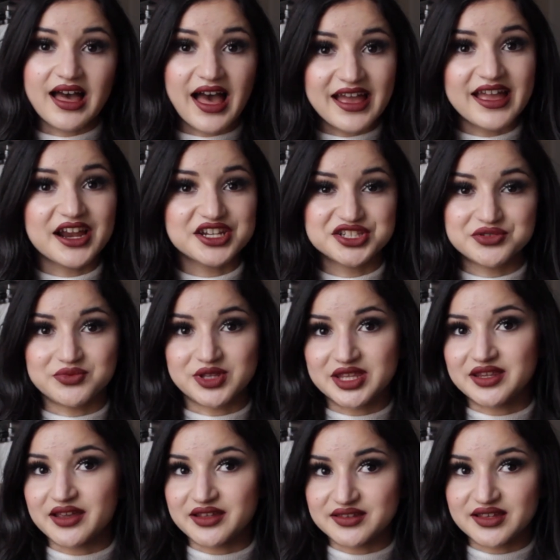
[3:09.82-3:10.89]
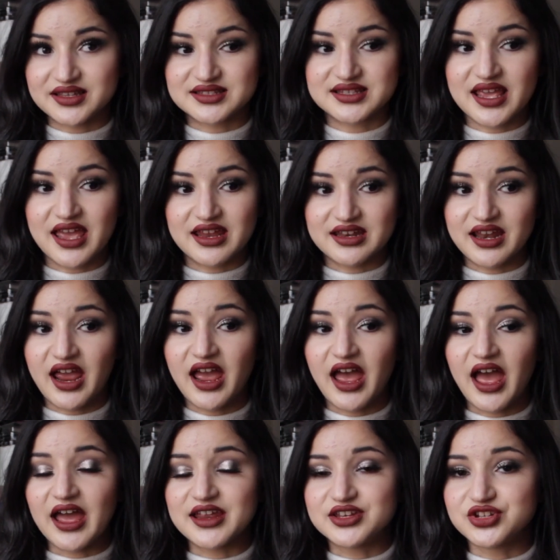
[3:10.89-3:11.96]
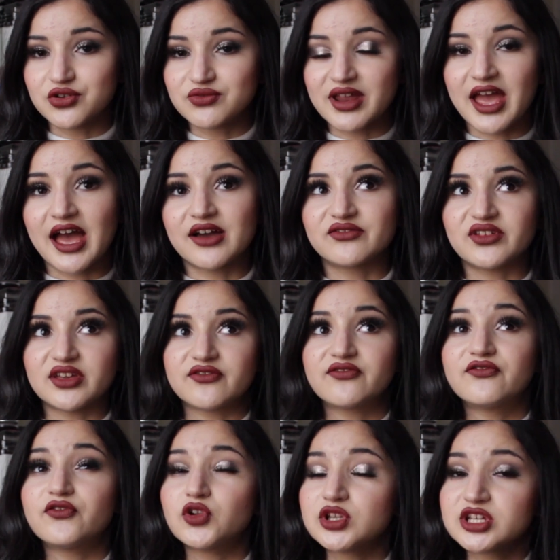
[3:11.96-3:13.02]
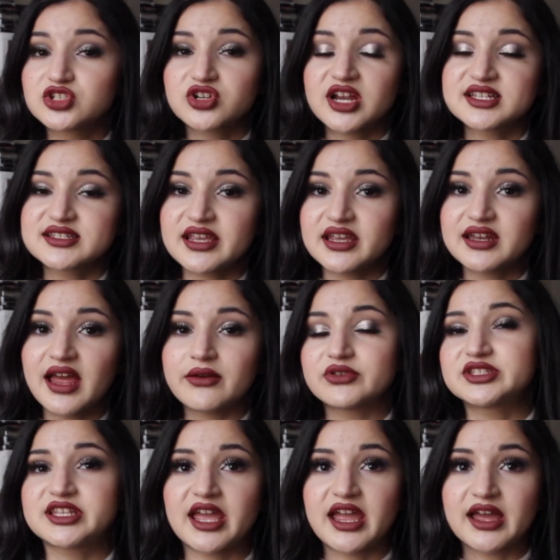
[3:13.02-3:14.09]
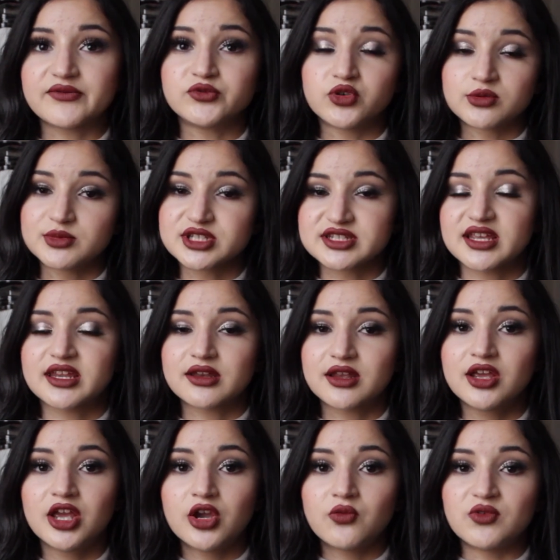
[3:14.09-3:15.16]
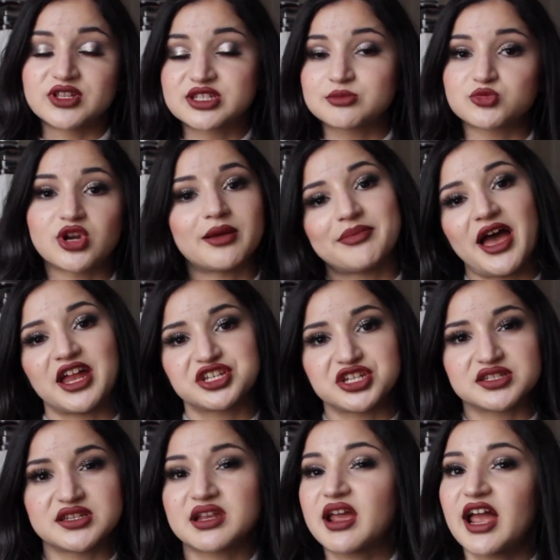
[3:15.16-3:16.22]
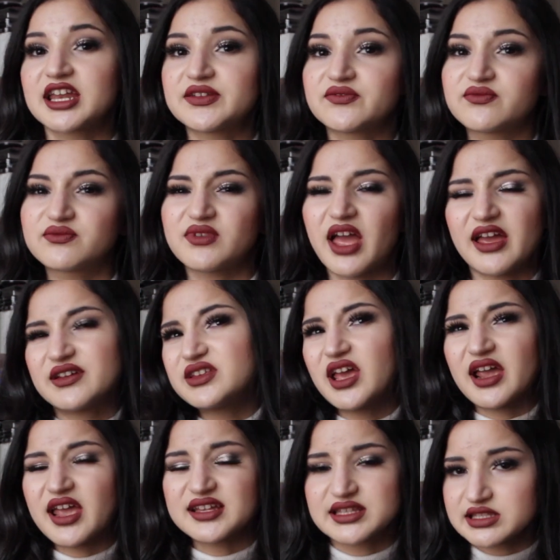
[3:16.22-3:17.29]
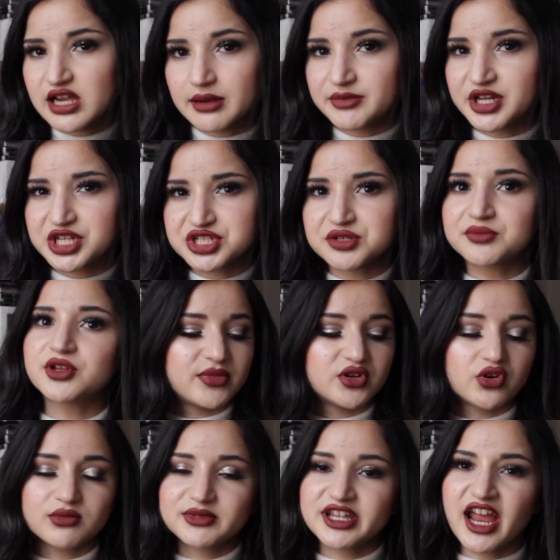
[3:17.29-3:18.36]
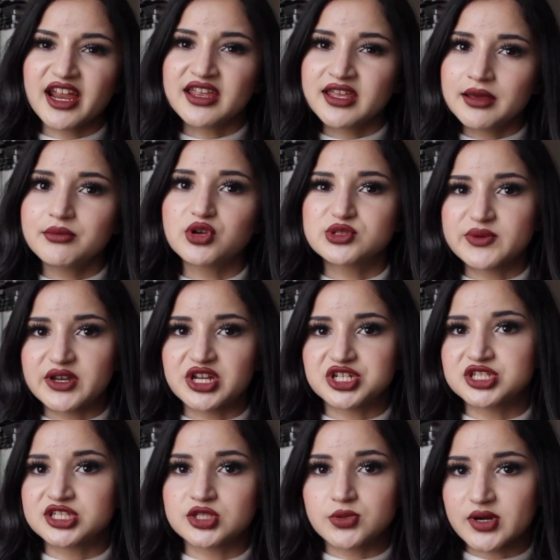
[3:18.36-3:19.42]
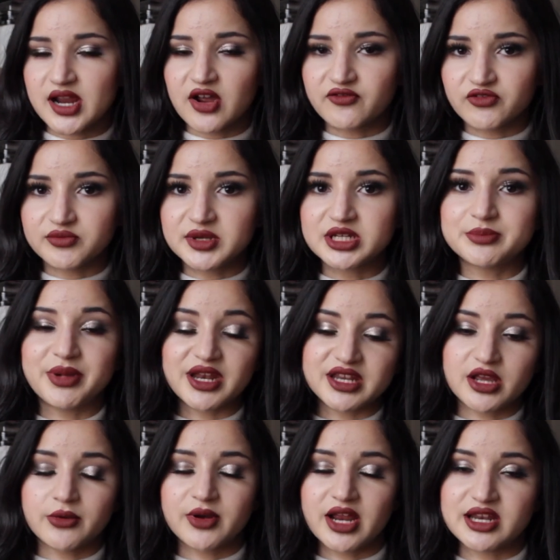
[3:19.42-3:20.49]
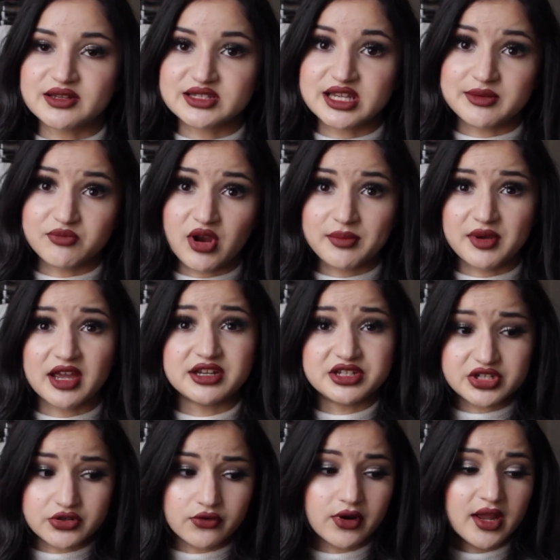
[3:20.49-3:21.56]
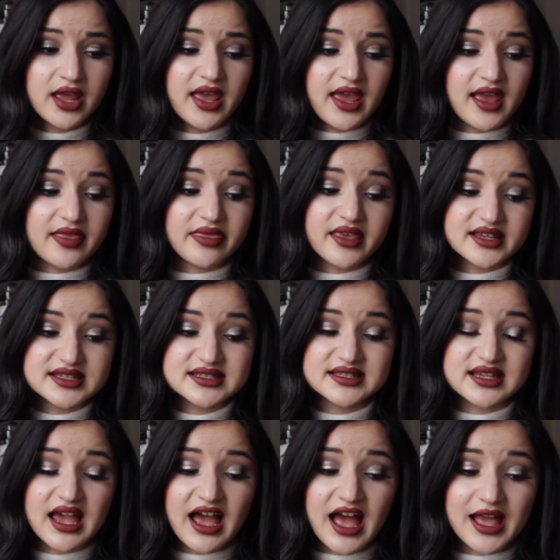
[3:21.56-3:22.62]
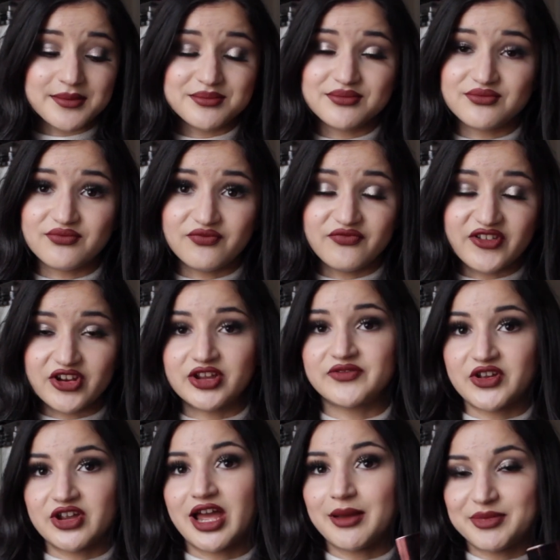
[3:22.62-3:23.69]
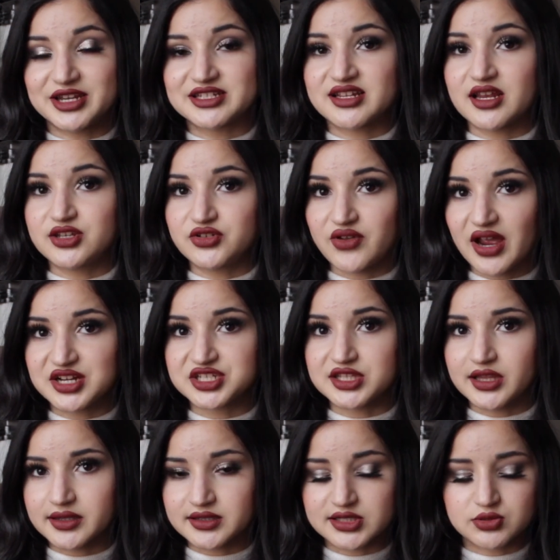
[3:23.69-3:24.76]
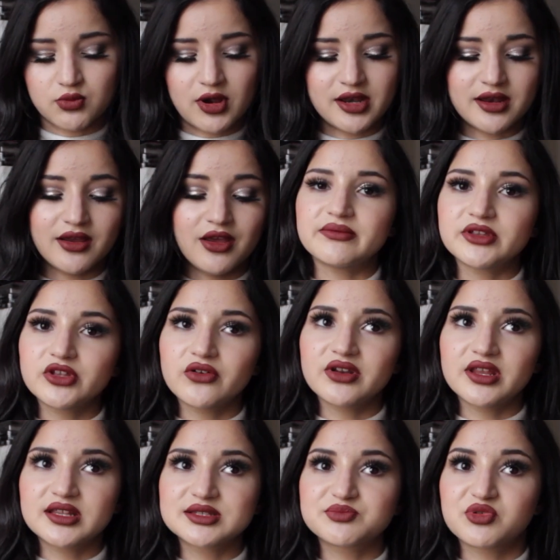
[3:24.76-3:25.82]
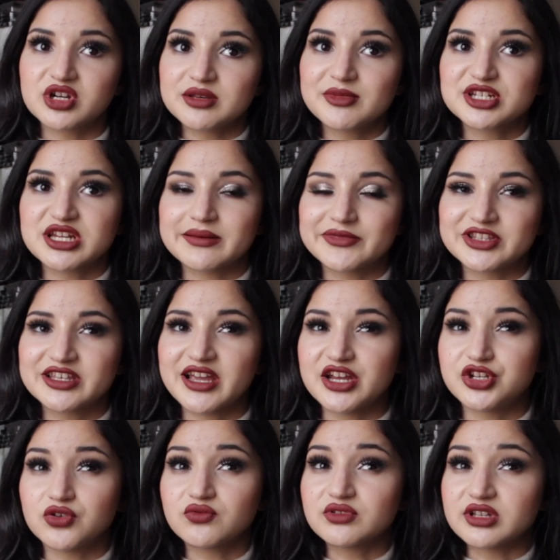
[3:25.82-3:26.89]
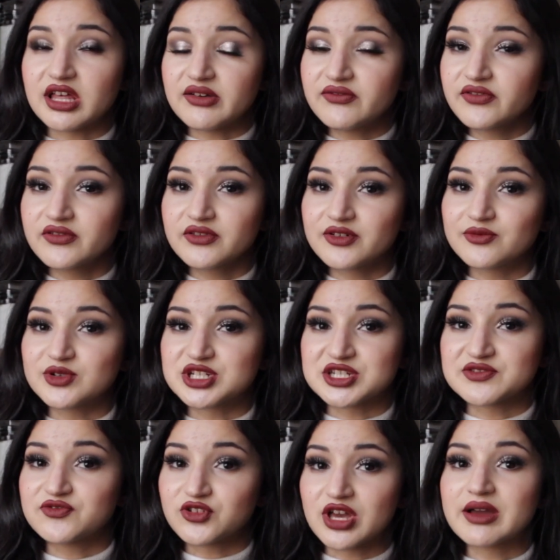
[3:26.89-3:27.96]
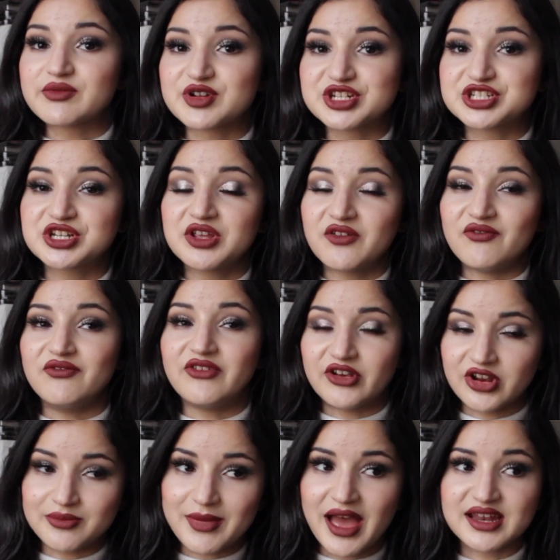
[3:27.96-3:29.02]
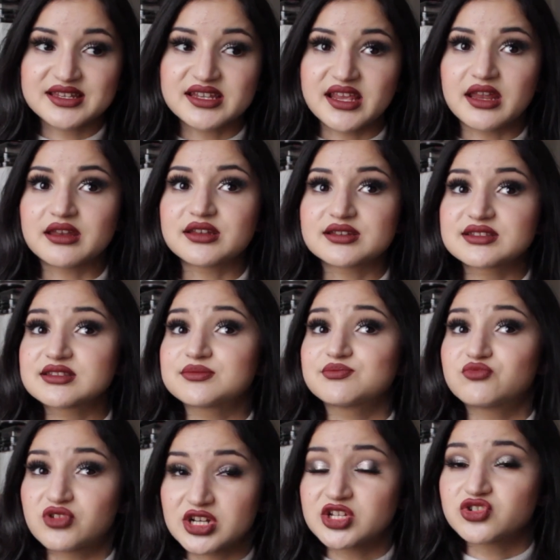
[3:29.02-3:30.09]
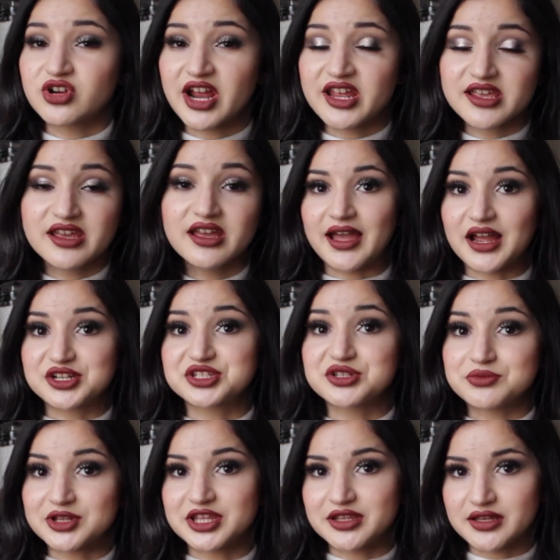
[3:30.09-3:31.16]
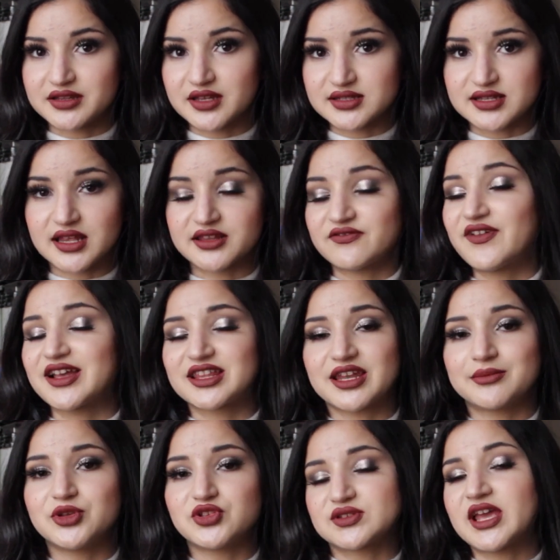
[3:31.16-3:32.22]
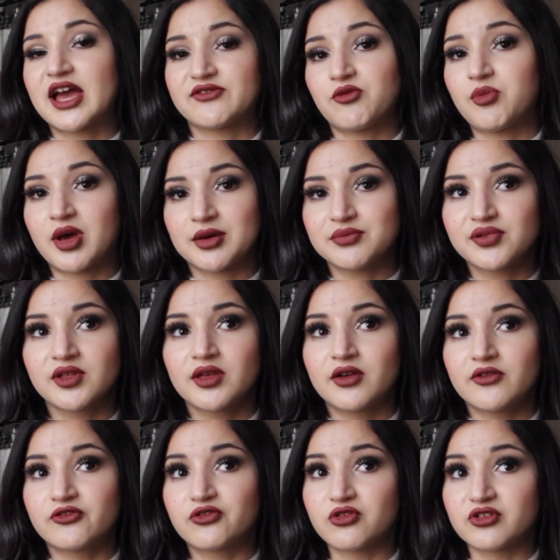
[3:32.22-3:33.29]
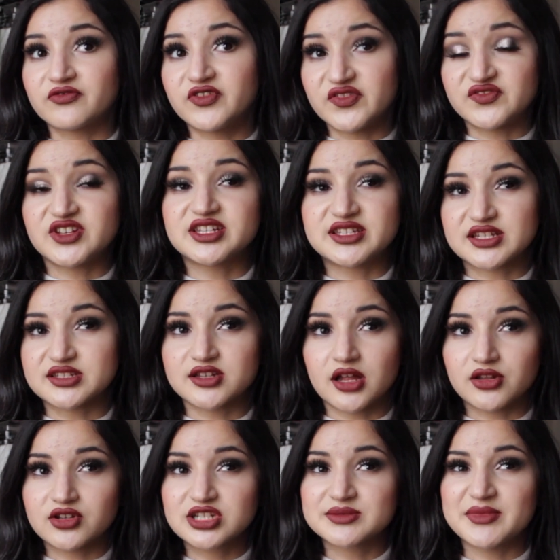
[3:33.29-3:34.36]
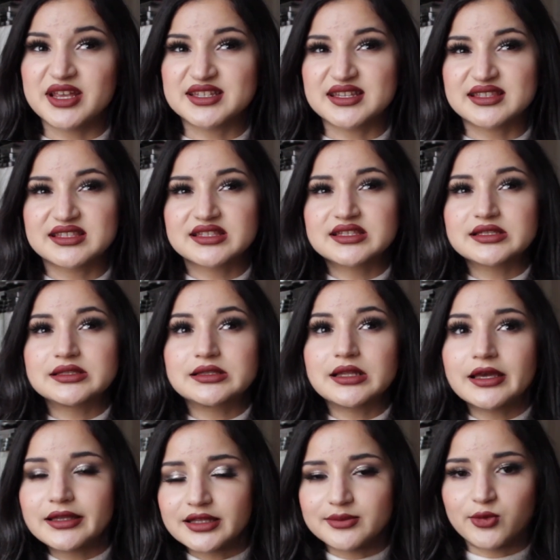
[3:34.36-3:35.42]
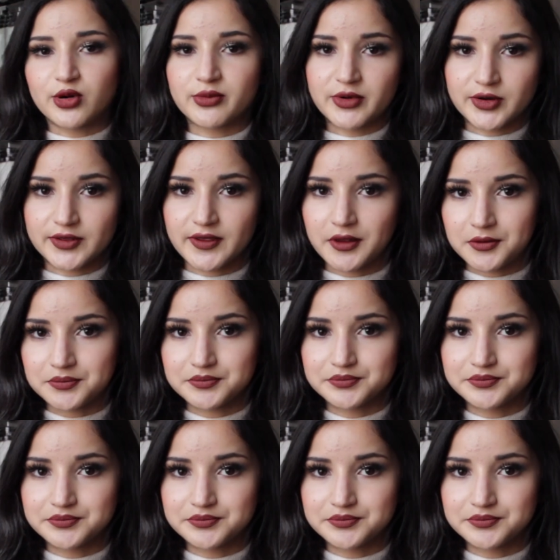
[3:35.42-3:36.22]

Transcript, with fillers: I actually really like this, and I don't have like fully dry skin. I would say I have normal skin with some dry patches and kind of, I, I guess it's a combination, but, but normally I can get most foundations to work out for me depending on what kind of skin prep I do. And this, I'm very, very happy to say I do actually like this one. Even though it is pretty much everything I don't love, which is full coverage, very matte, and pretty drying. I actually really like this, and the fact that I'm using half a pump for fifty-six dollars makes it slightly more worth it.